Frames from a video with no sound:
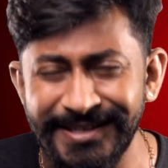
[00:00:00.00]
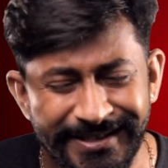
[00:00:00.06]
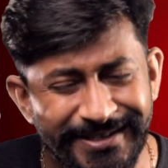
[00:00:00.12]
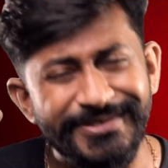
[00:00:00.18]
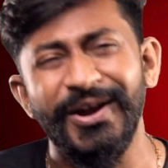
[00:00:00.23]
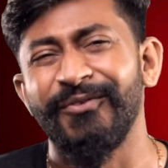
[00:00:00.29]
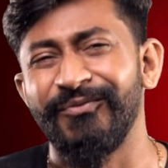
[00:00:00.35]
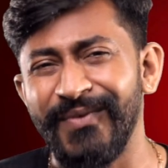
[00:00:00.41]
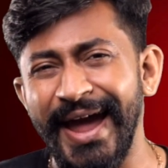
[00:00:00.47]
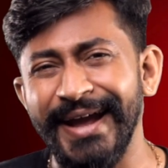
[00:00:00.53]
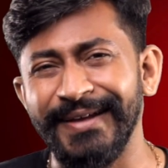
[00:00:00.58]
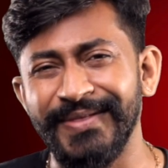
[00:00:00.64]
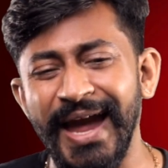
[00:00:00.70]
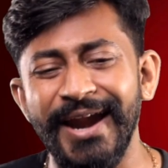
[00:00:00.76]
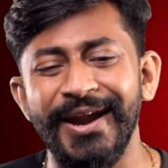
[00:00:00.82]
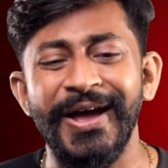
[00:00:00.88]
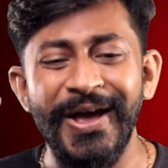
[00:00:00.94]
and stuff
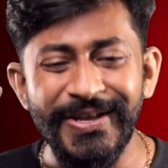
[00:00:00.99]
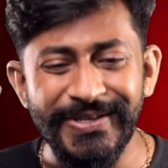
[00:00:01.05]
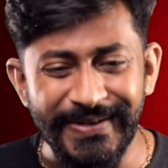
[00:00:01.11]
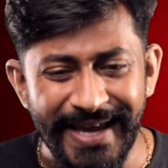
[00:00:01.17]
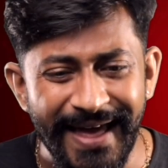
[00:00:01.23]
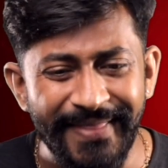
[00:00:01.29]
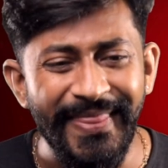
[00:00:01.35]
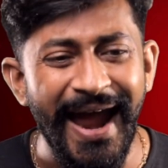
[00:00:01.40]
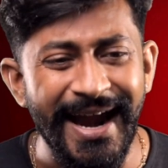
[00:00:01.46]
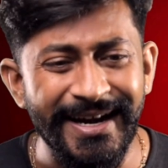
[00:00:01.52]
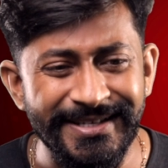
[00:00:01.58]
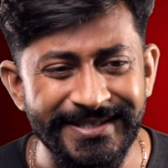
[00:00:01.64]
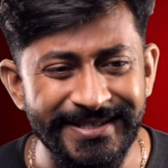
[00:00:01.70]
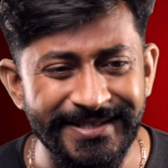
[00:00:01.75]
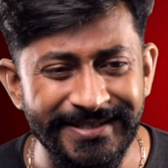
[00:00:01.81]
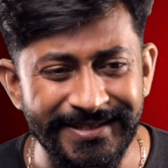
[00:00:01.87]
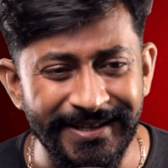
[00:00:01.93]
like that so yeah
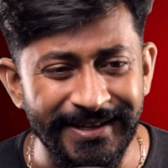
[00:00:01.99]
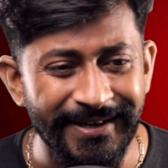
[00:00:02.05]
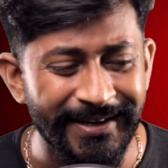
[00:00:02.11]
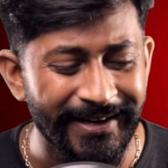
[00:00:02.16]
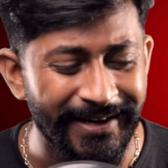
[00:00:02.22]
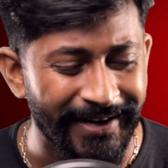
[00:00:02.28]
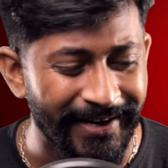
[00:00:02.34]
that's uh,